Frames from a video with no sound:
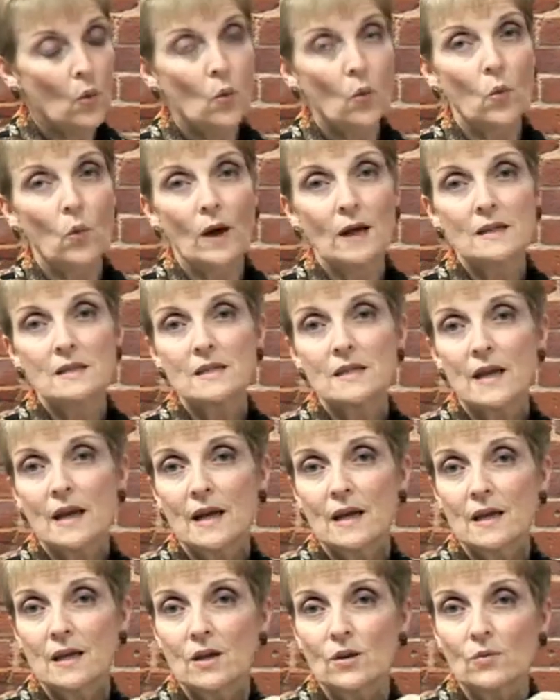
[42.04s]
One
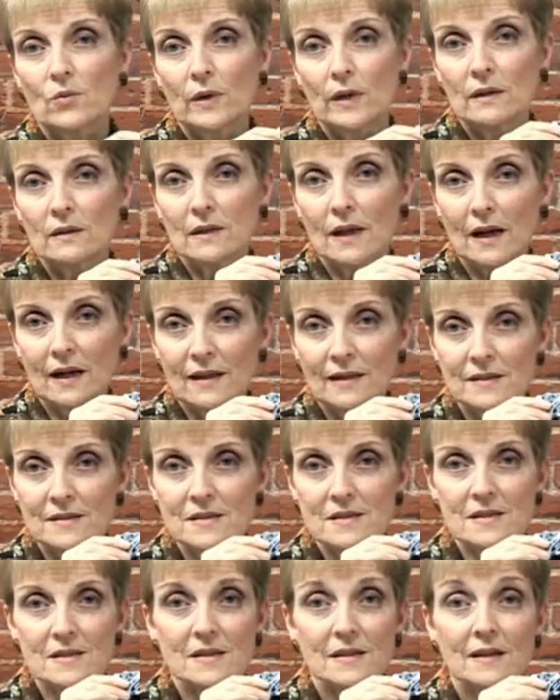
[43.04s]
day he
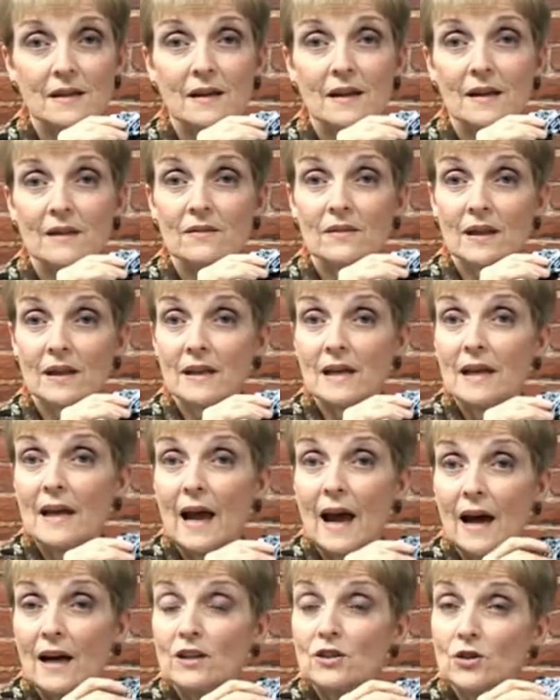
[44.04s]
realized that he
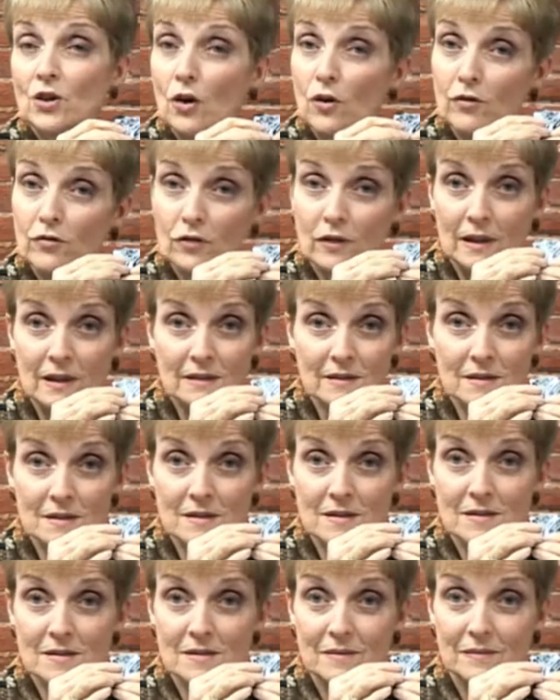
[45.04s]
had no
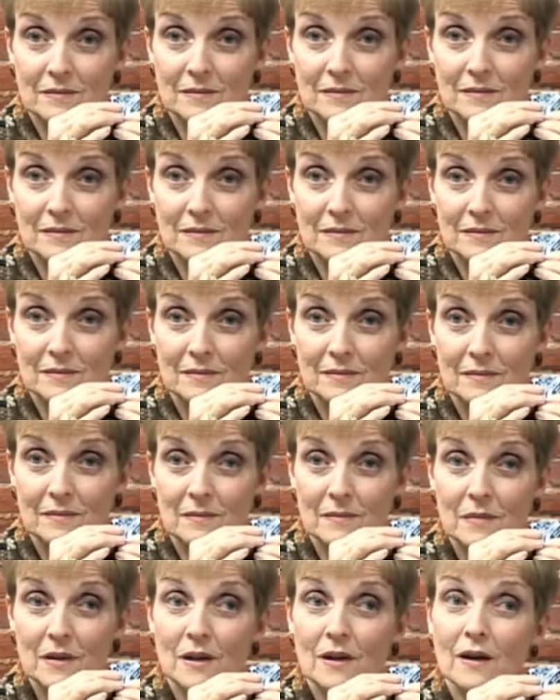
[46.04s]
friends
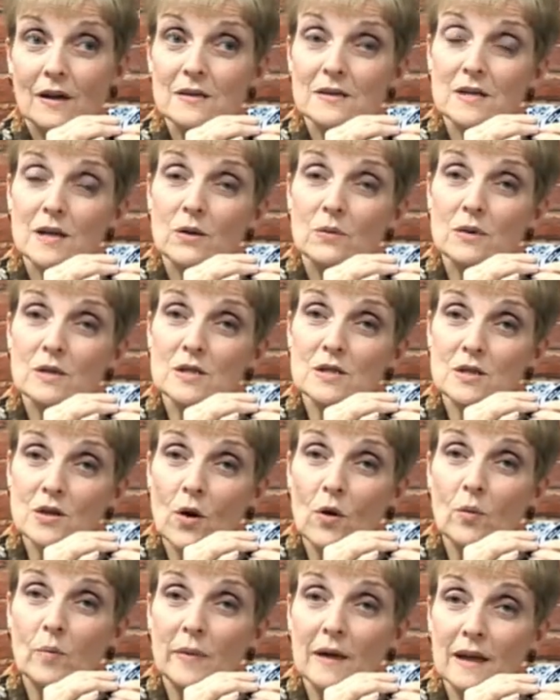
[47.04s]
because he was
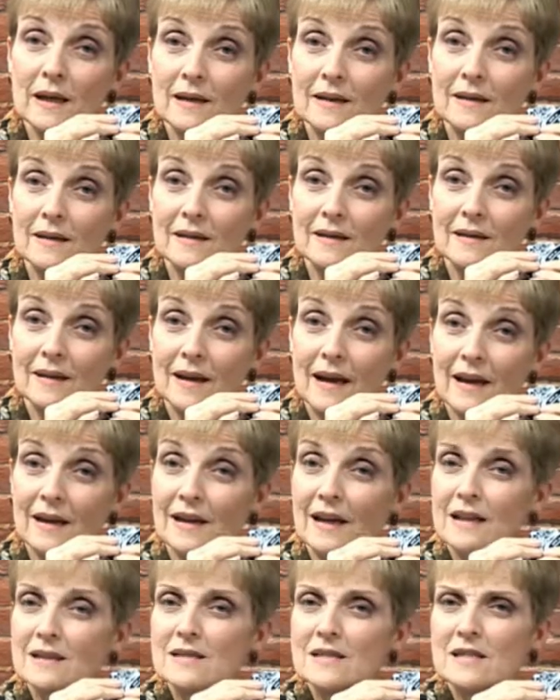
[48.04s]
so big and
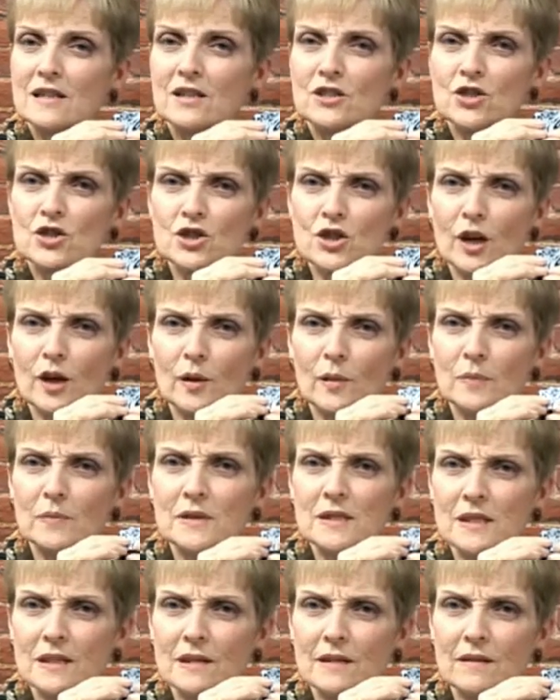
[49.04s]
had such sharp
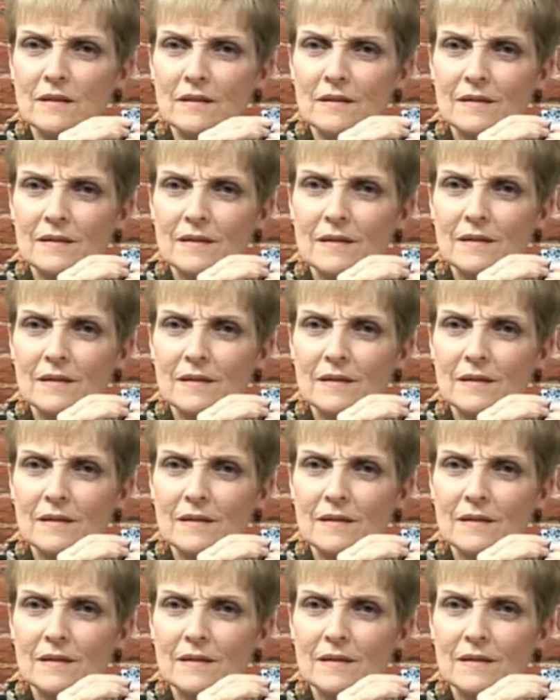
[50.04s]
teeth.